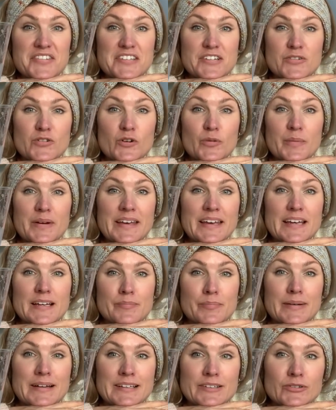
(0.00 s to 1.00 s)
still got my
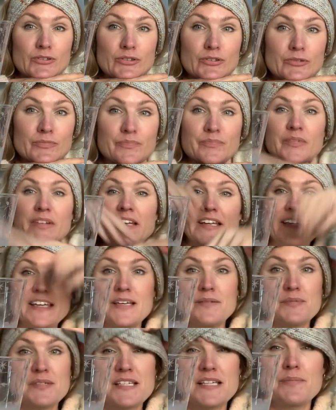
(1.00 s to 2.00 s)
headband on. It
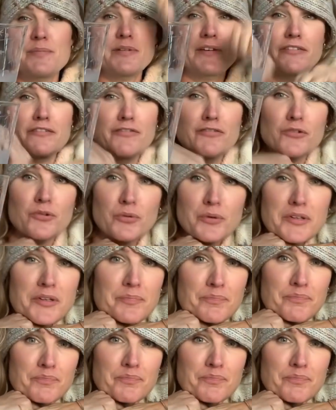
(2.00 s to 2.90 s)
keeps slipping forward.